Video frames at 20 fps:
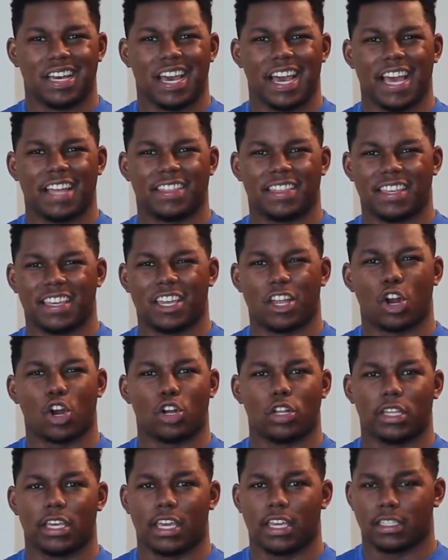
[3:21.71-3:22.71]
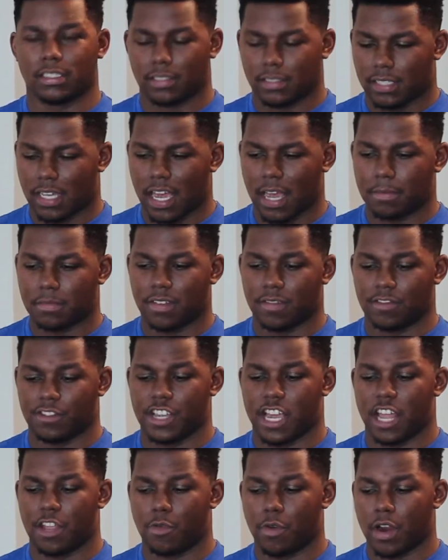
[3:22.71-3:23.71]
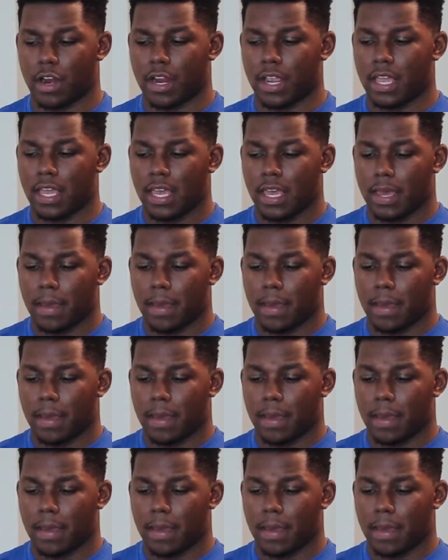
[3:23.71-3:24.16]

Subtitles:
at the early times of January.